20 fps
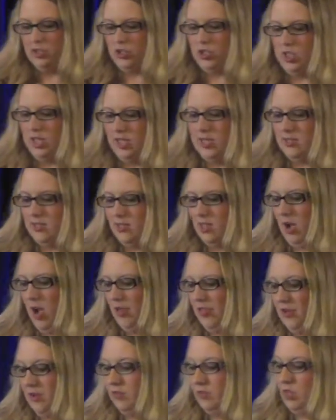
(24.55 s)
She is the
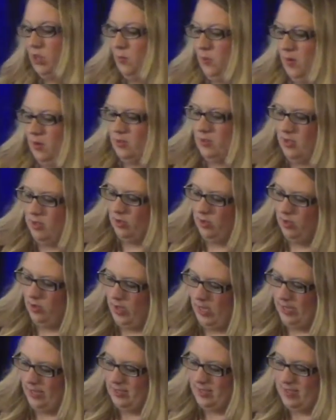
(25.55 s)
author of 2 books,
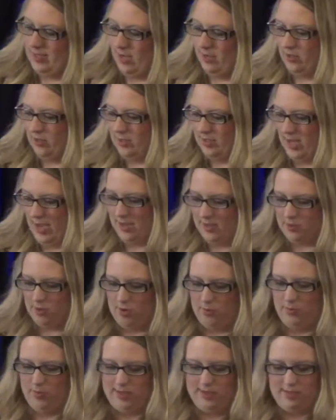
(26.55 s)
including Sacred Sex,
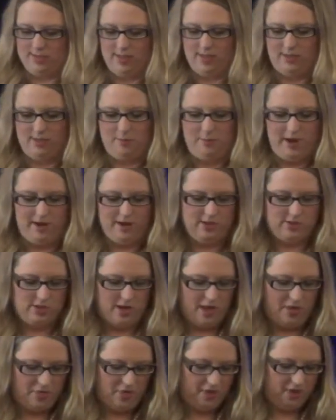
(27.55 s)
Replacing the Marriage
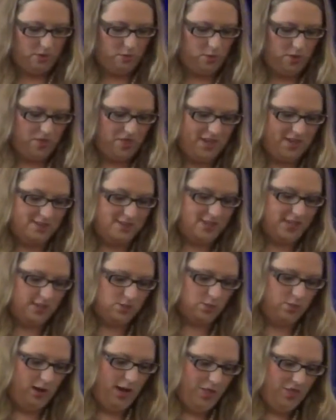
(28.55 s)
Ethic with a
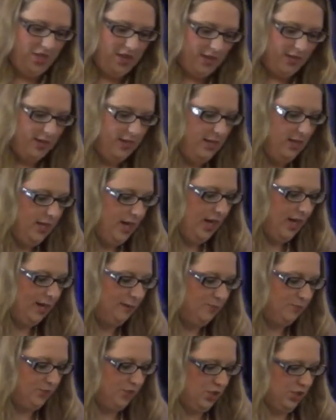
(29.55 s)
Sexual Ethic.
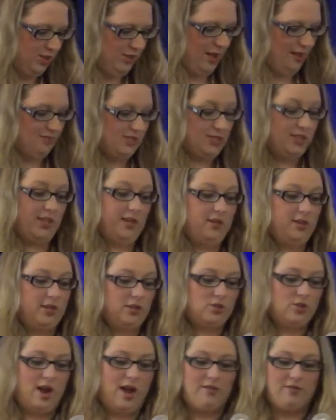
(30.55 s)
She loves
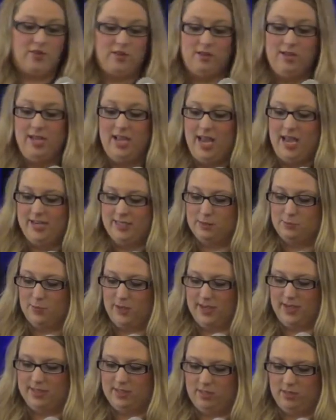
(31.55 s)
theater travel and is
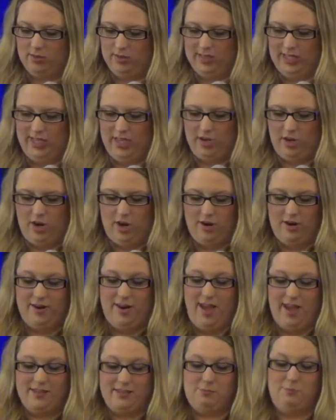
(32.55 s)
planning to lead her
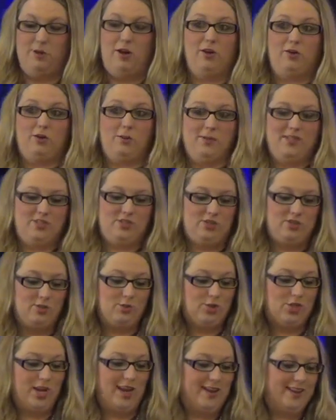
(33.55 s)
next pilgrimage
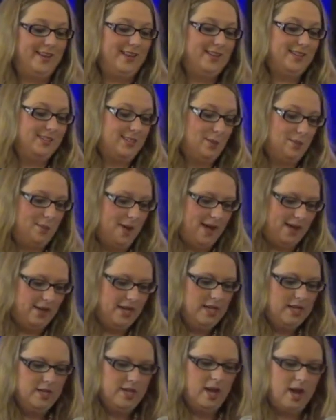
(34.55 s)
to China and
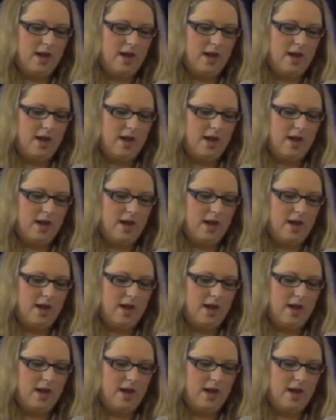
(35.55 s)
Tibet.